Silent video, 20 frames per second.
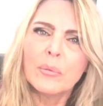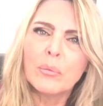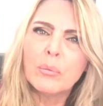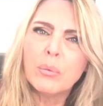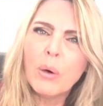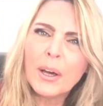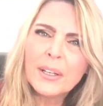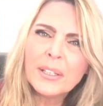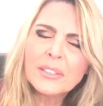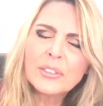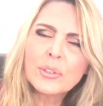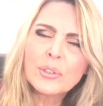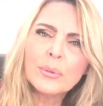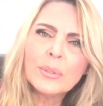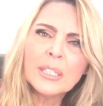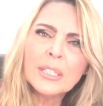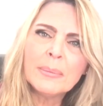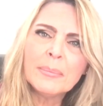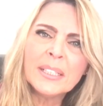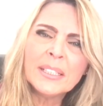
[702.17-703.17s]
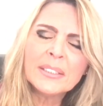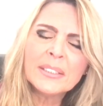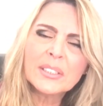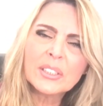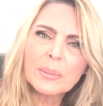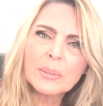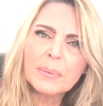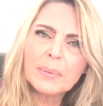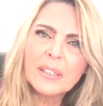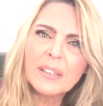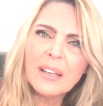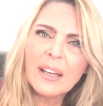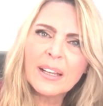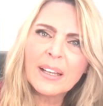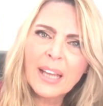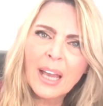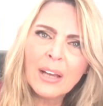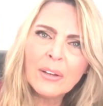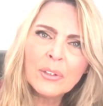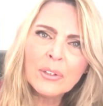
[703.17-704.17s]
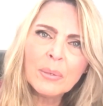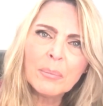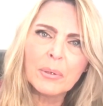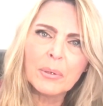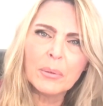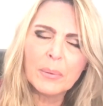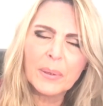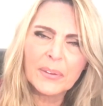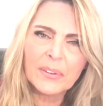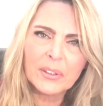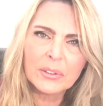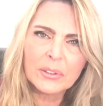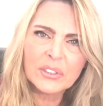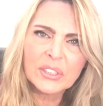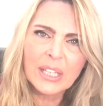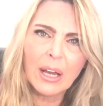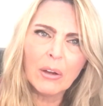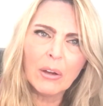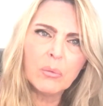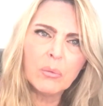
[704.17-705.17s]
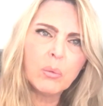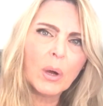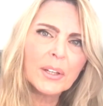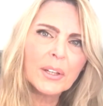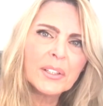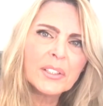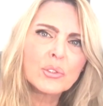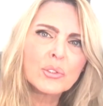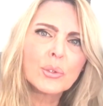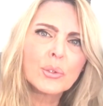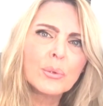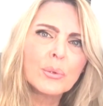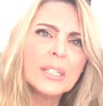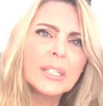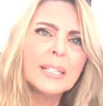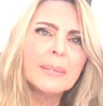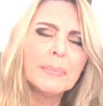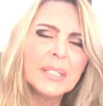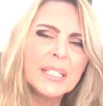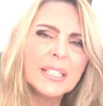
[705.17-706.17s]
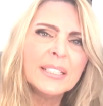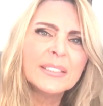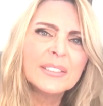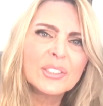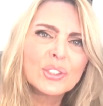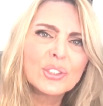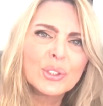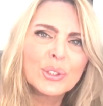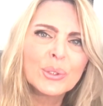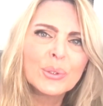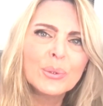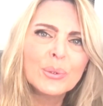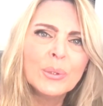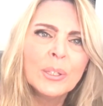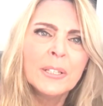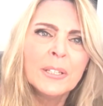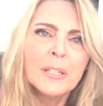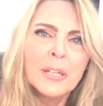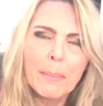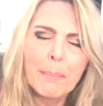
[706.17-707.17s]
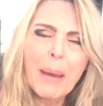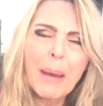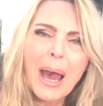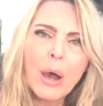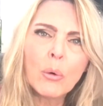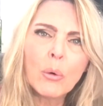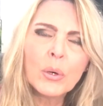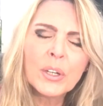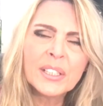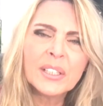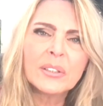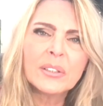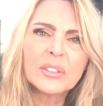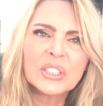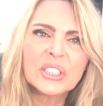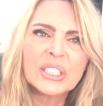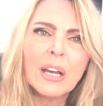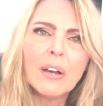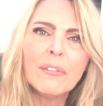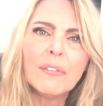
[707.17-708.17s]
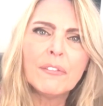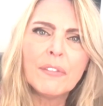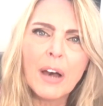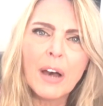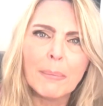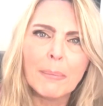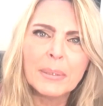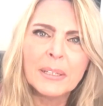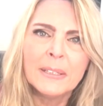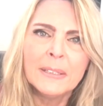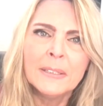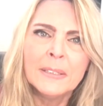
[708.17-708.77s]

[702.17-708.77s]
what it truly means to be accountable with yourself, what it truly means to power yourself up.